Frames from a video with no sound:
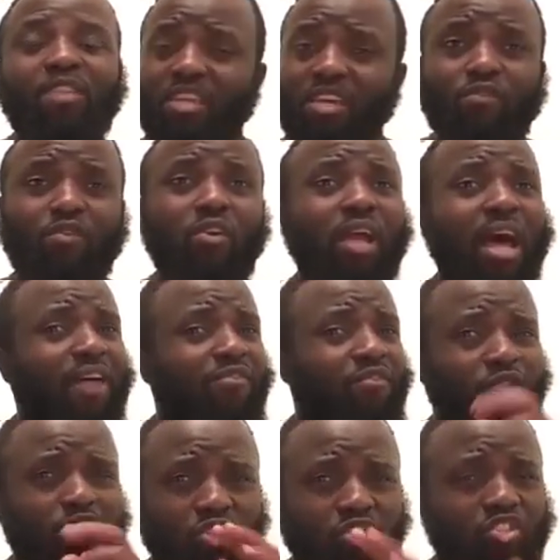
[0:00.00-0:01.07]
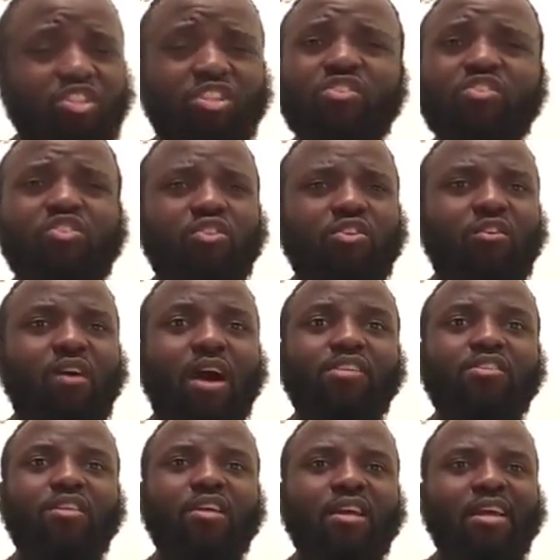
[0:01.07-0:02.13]
Give your life to Jesus
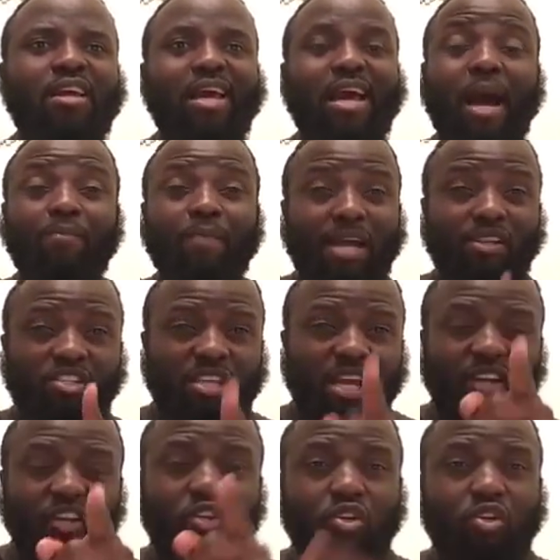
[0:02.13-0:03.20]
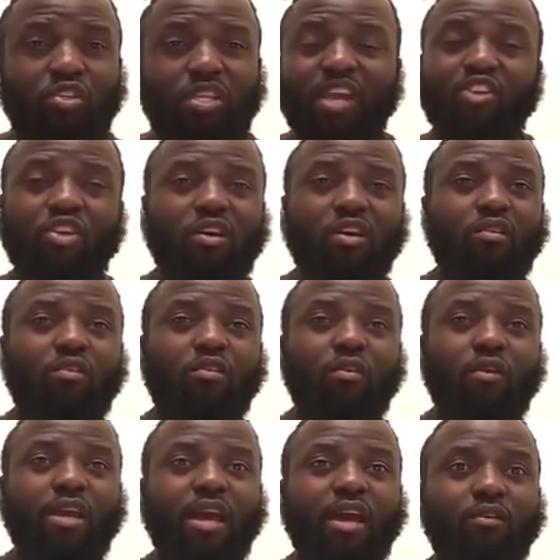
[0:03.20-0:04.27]
Christ. I'm not telling you that you're going to go
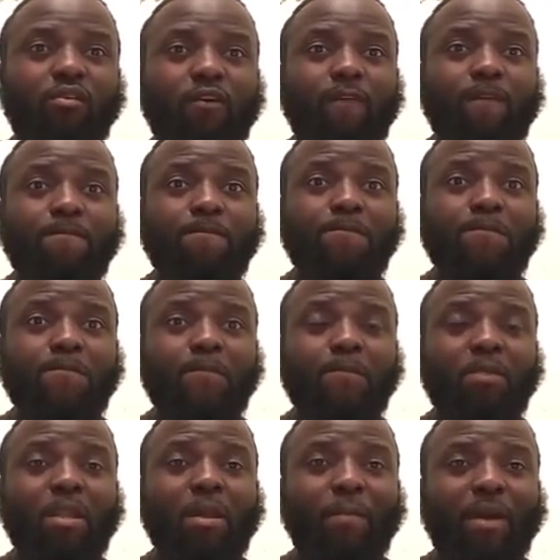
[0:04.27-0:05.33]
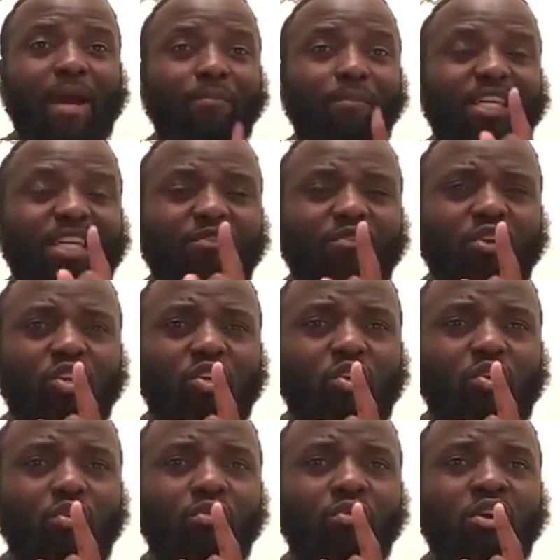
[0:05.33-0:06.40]
to hell. But I'm giving
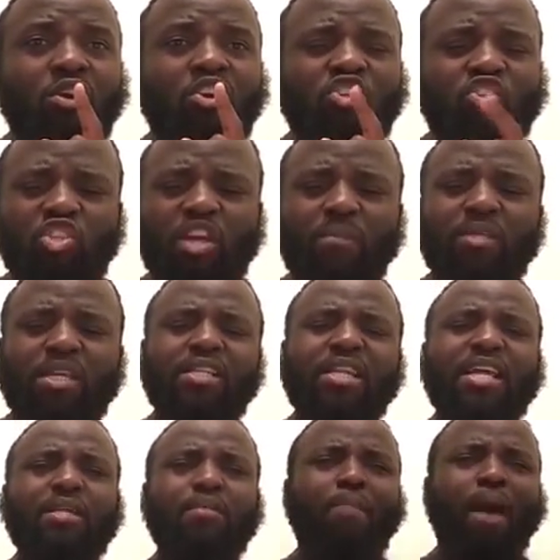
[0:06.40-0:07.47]
you something that the